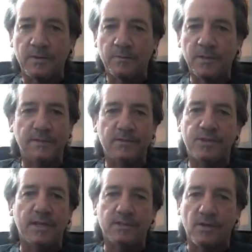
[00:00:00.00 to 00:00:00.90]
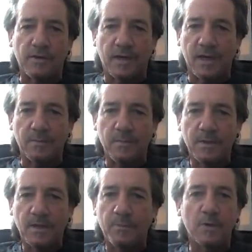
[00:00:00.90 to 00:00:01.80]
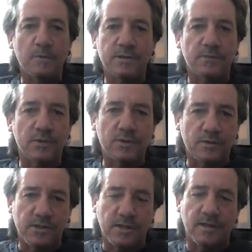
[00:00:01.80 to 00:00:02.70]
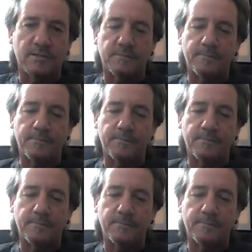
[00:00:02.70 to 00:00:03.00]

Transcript: We never changed our game, and we always had results against them.